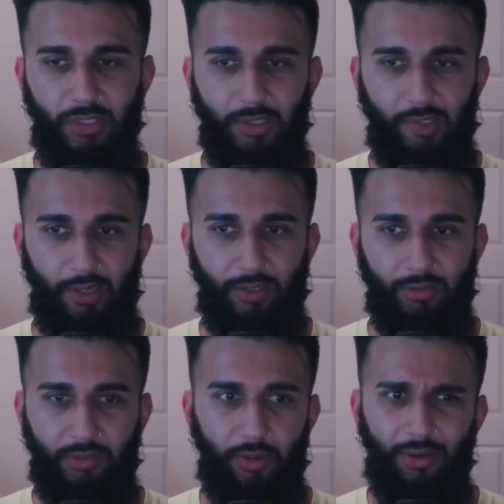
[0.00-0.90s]
Yeah,
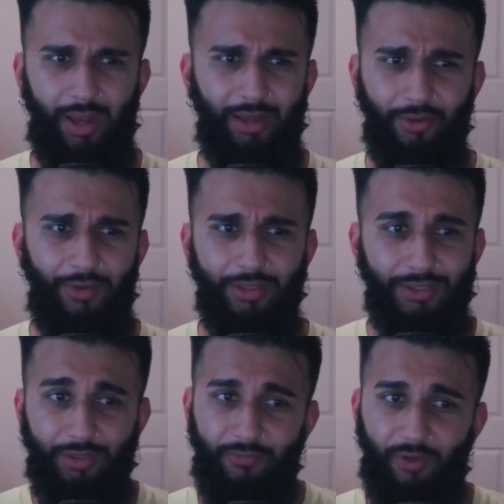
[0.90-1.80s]
so I don't know why
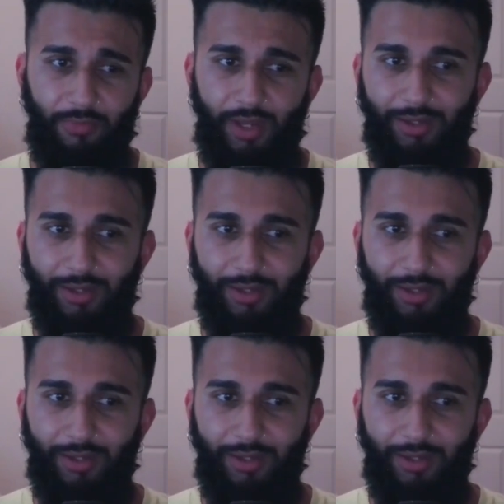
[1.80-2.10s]
she could have fought back.